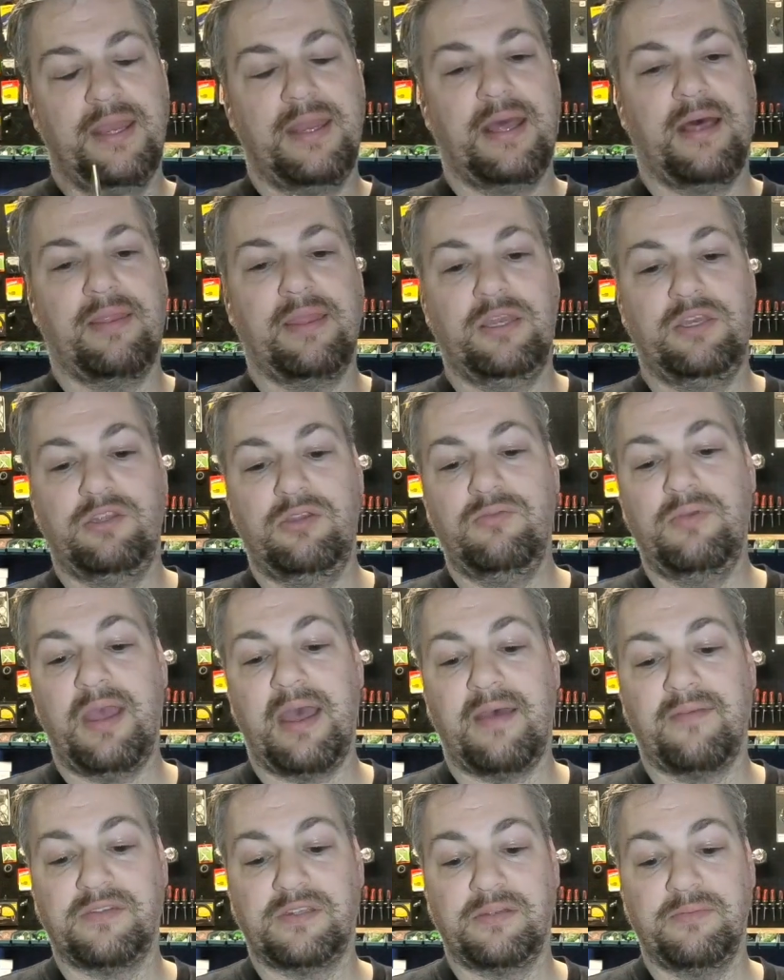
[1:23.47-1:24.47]
Now they do
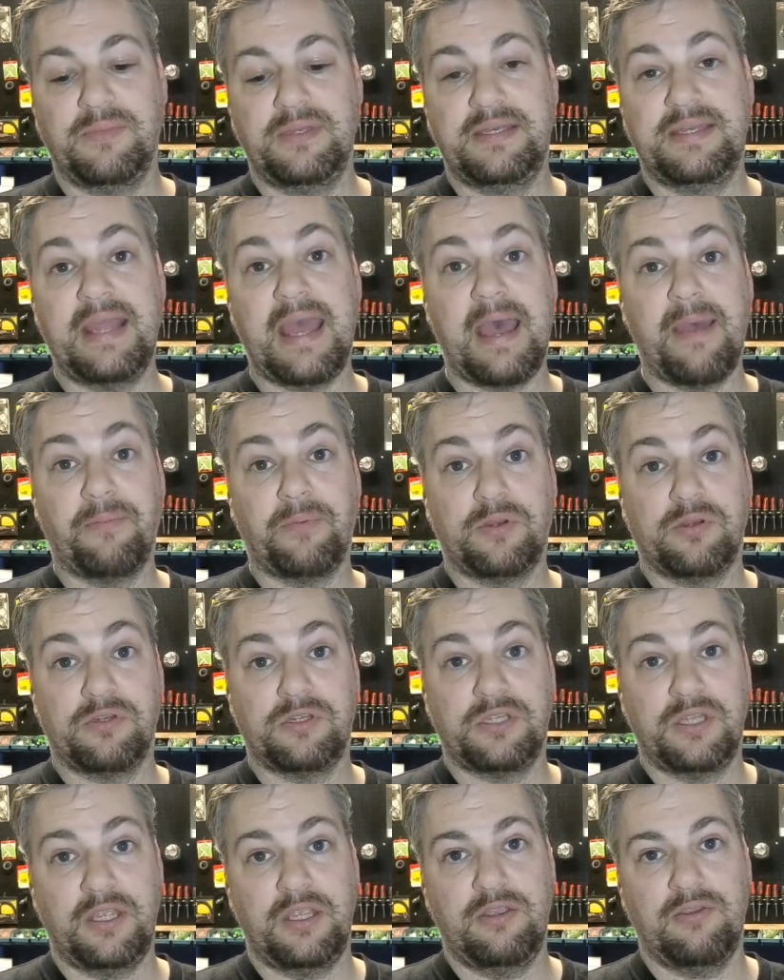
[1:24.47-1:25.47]
have some
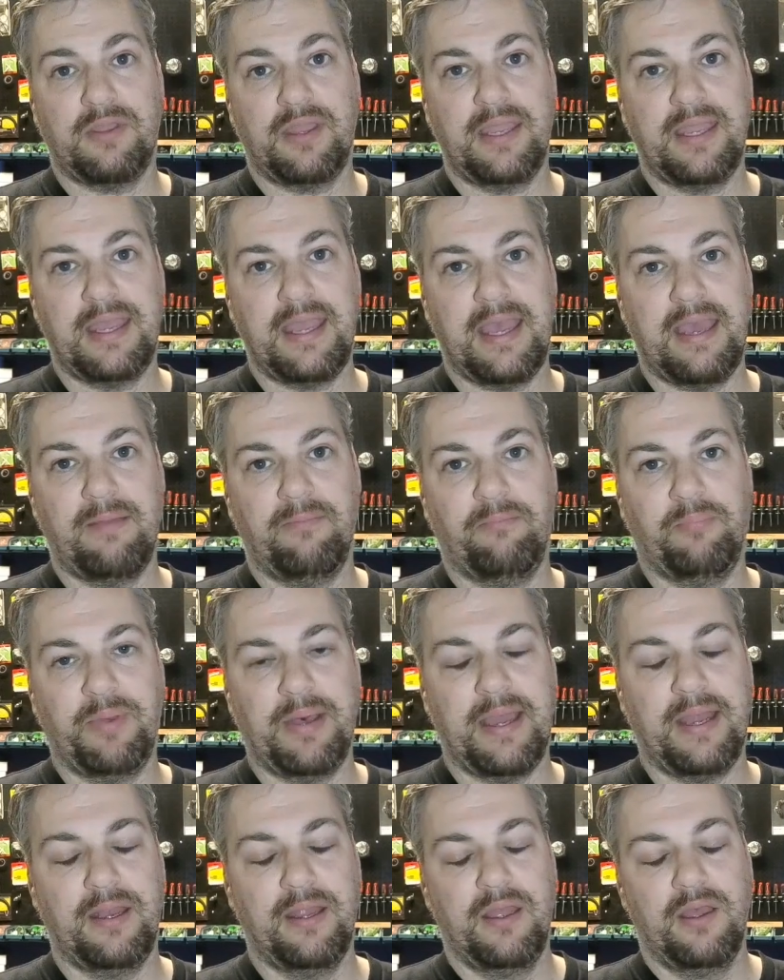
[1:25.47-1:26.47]
adapters that you can get,
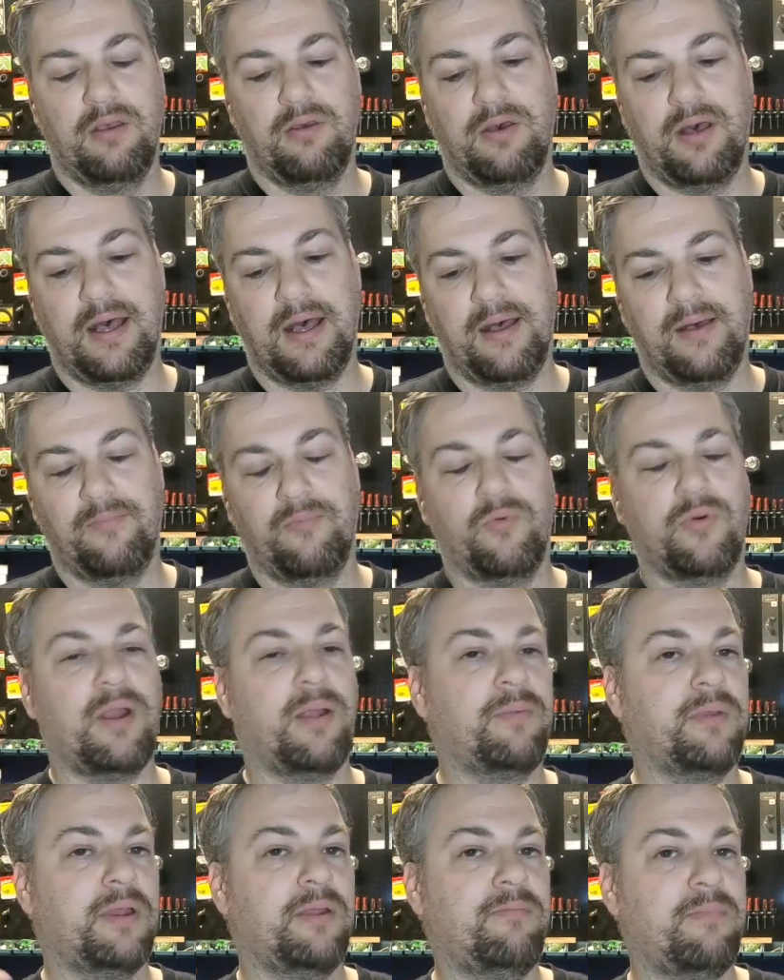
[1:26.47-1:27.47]
but when
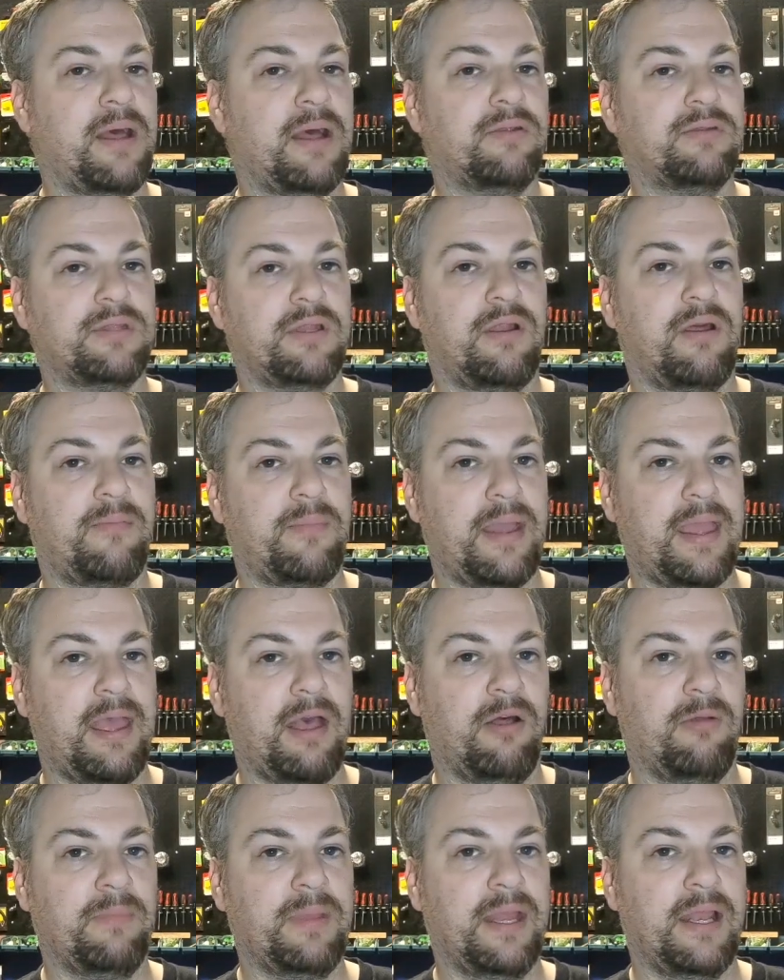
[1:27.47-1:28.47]
I'm going to mount it on my
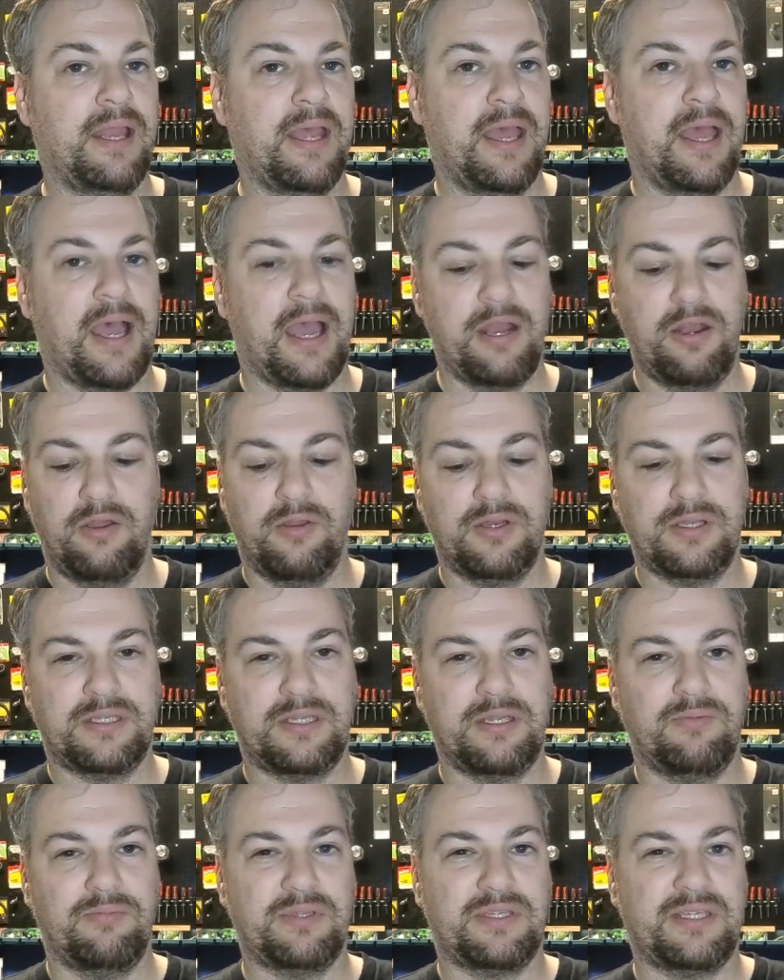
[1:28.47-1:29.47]
helmet, I
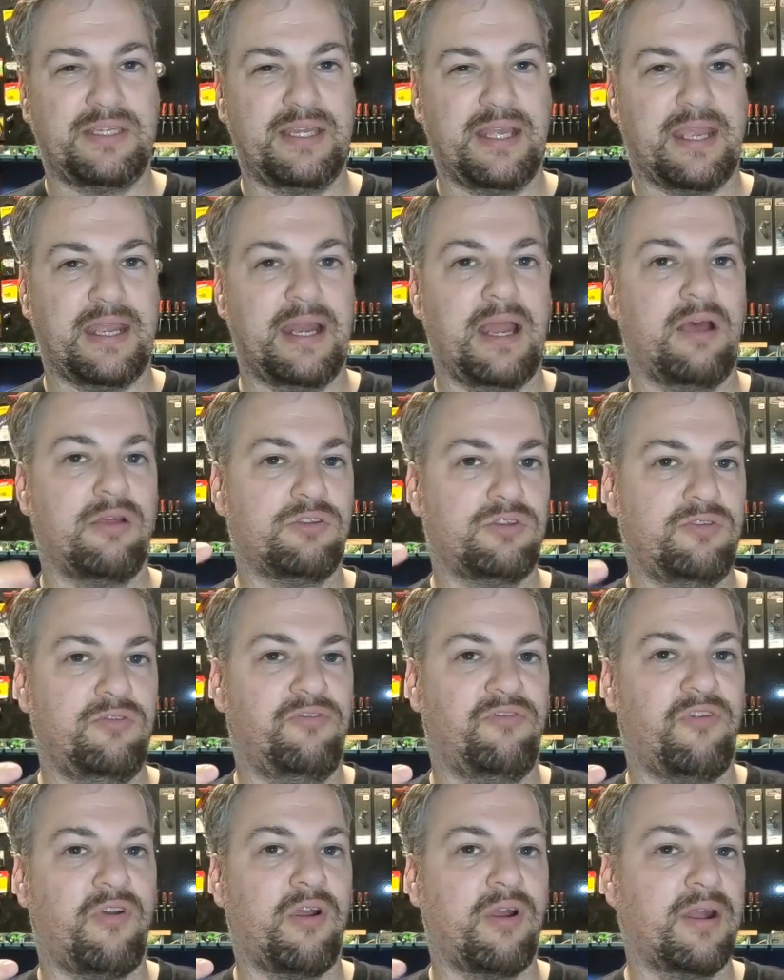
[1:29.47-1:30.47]
noticed it was sticking out too
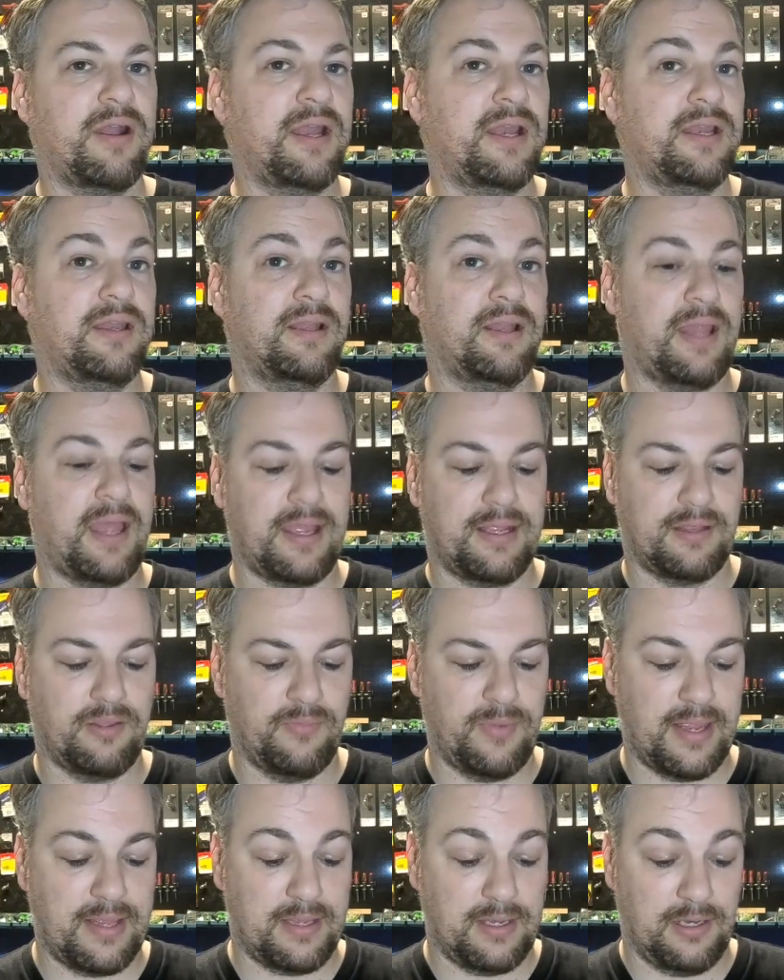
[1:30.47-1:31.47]
far and I didn't like the
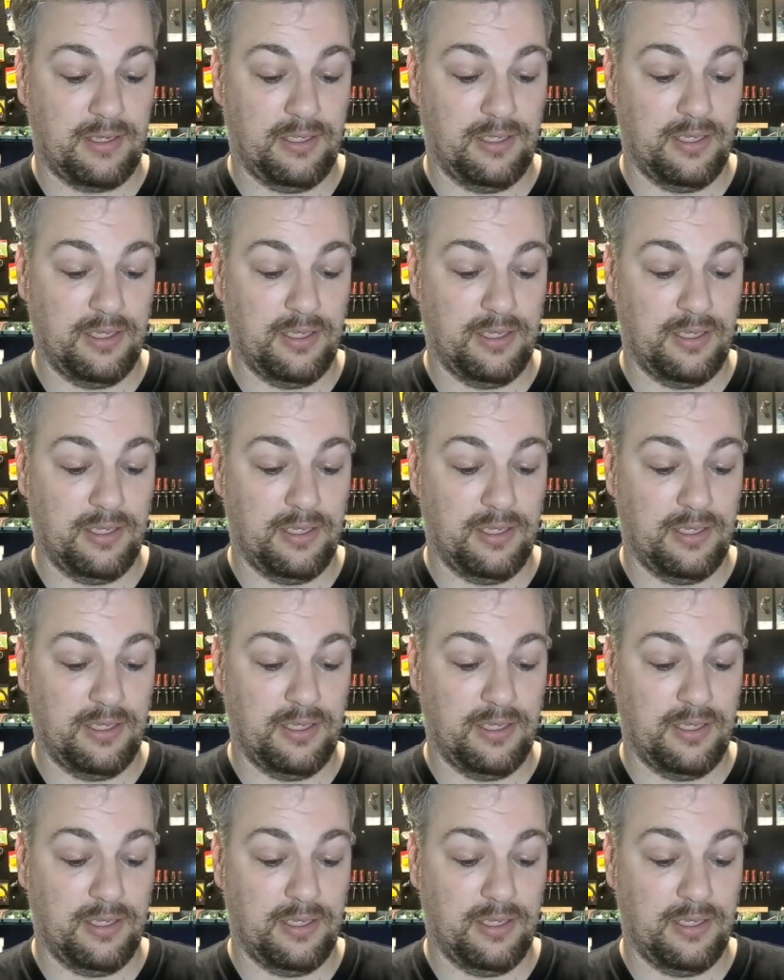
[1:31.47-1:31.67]
way that it